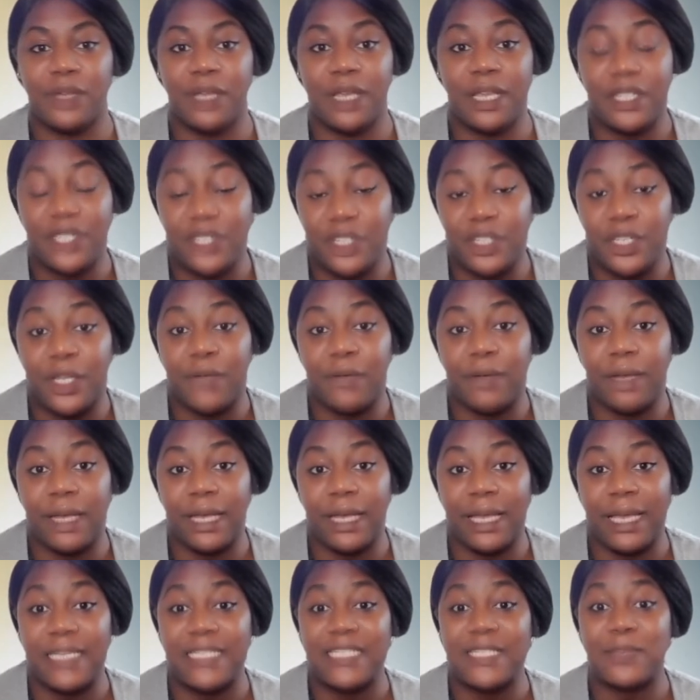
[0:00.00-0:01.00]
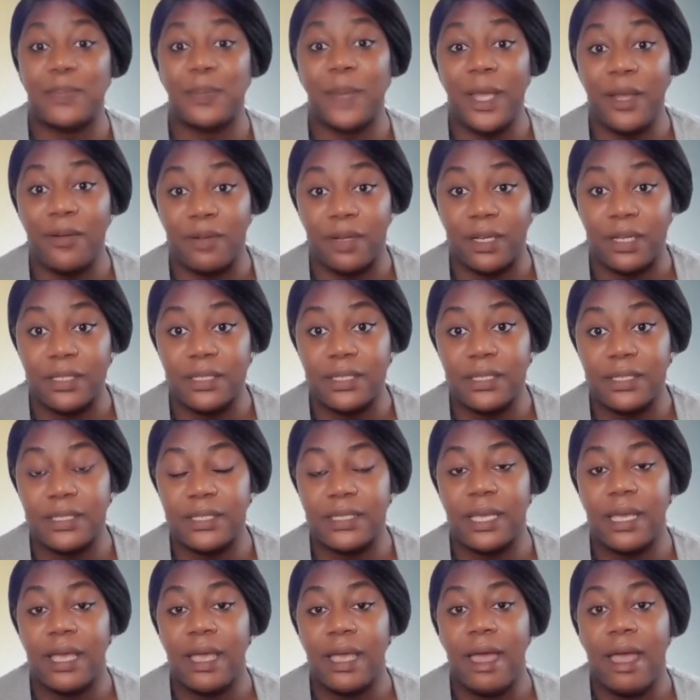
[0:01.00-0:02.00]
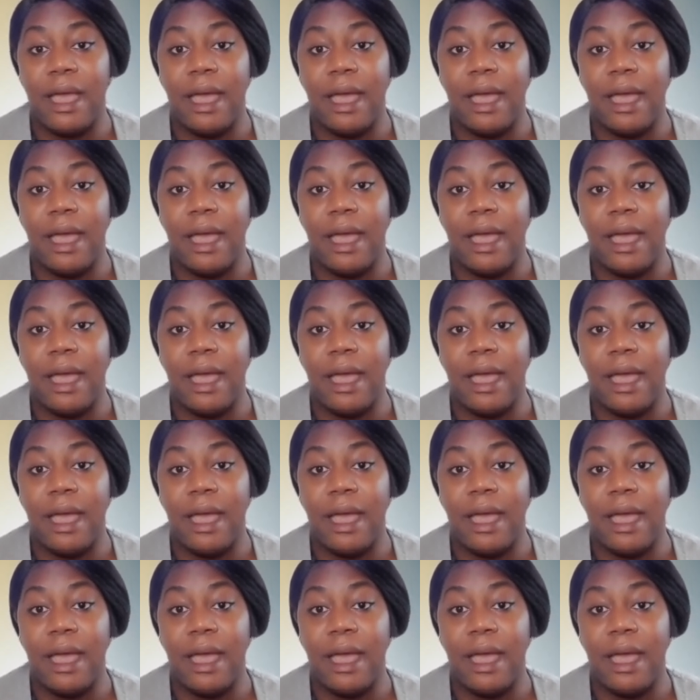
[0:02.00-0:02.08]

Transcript: engineering experience,